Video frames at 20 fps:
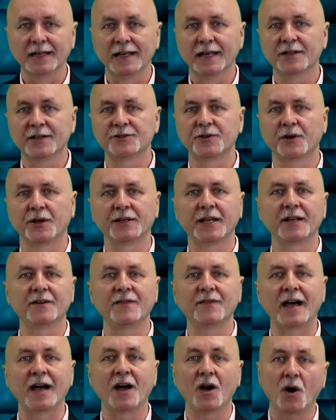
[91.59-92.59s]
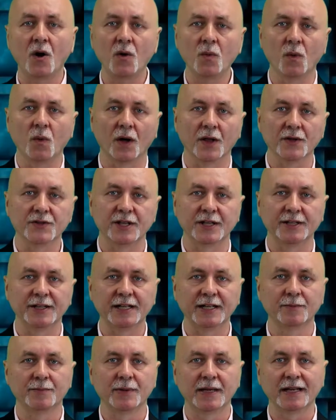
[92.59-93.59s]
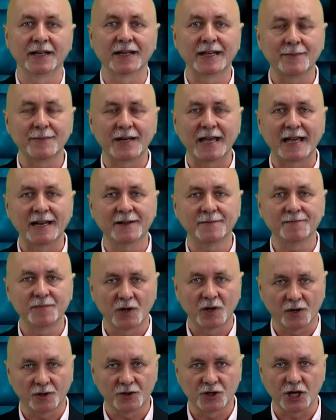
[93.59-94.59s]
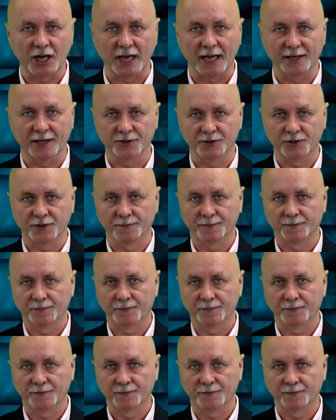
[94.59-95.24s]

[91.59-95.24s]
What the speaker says: is to identify old ones that need to be eliminated or changed.